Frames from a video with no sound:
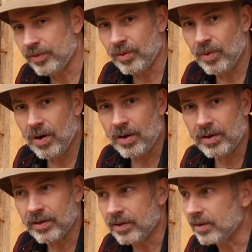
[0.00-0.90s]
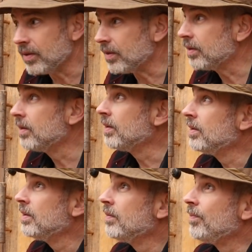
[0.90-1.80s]
for a walk and
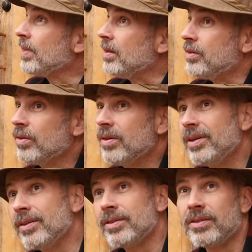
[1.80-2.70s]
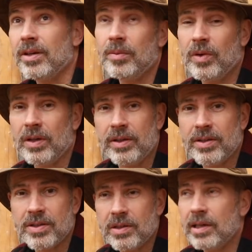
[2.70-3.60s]
enjoy a somewhat
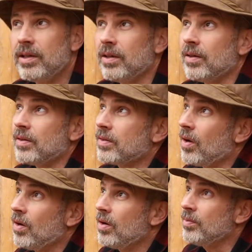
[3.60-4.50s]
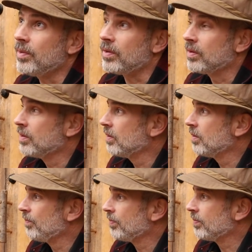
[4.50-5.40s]
decent day here. It's calm and
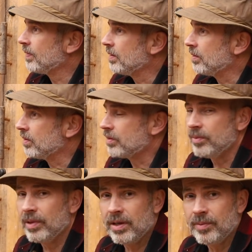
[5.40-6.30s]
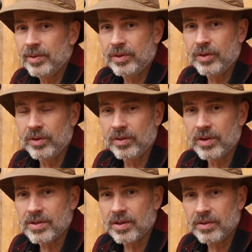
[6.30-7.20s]
it's not too bad, maybe
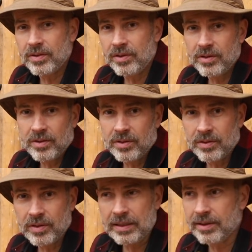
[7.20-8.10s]
2°C and